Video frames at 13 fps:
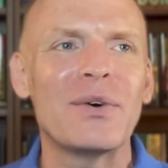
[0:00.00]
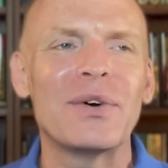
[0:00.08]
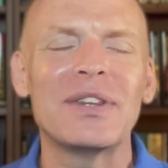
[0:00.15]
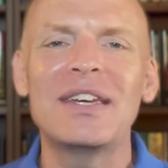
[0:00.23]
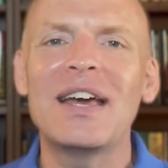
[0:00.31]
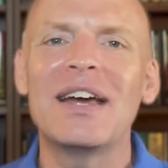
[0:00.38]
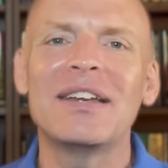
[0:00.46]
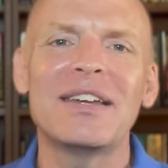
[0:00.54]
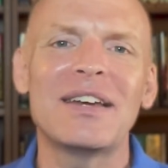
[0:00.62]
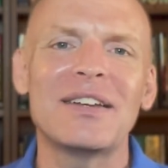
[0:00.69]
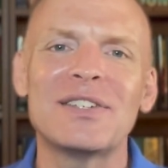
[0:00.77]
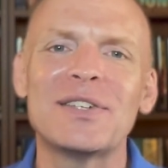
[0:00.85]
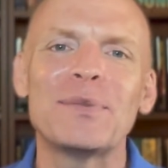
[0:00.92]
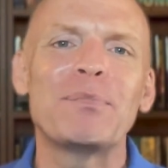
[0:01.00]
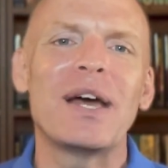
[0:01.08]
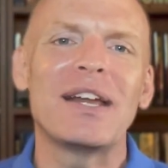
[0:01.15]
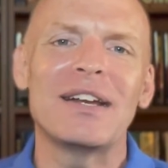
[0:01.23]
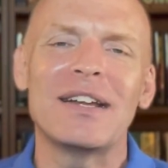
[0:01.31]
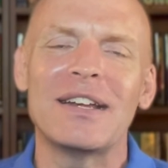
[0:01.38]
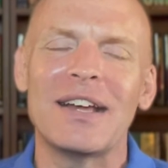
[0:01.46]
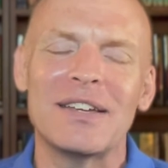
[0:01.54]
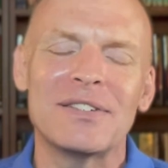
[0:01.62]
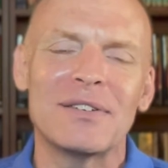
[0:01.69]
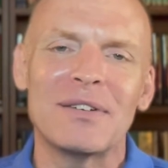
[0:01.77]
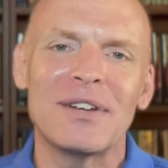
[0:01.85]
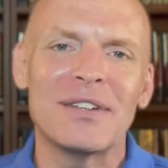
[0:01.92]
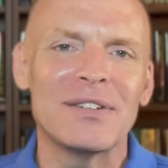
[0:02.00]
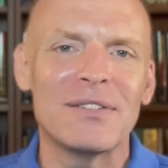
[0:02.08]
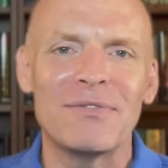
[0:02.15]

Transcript: and the ending cemented it as a